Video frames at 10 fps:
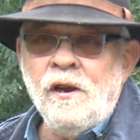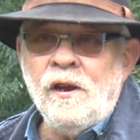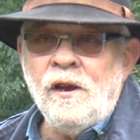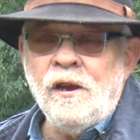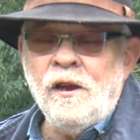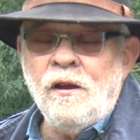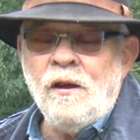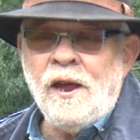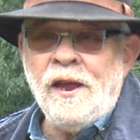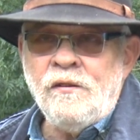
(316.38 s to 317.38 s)

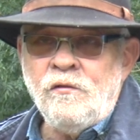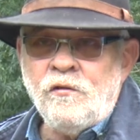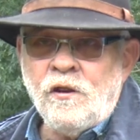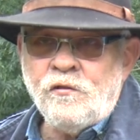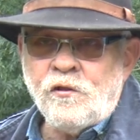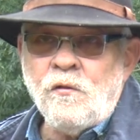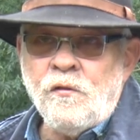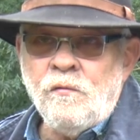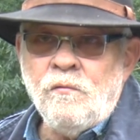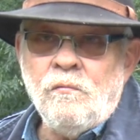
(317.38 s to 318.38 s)
uh, and uh, so
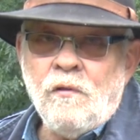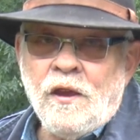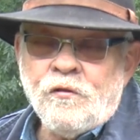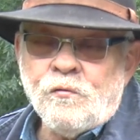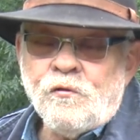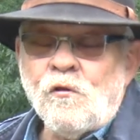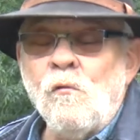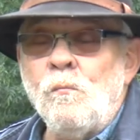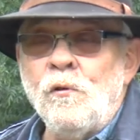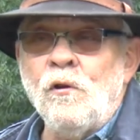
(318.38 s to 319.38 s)
as a
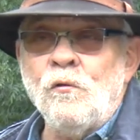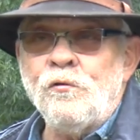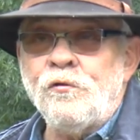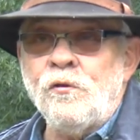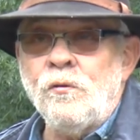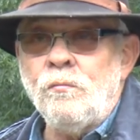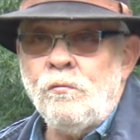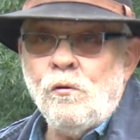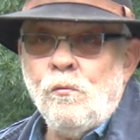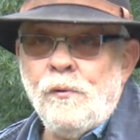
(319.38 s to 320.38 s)
result belongs to
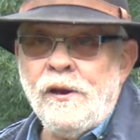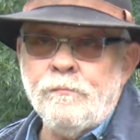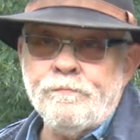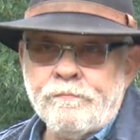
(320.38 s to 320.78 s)
you and me.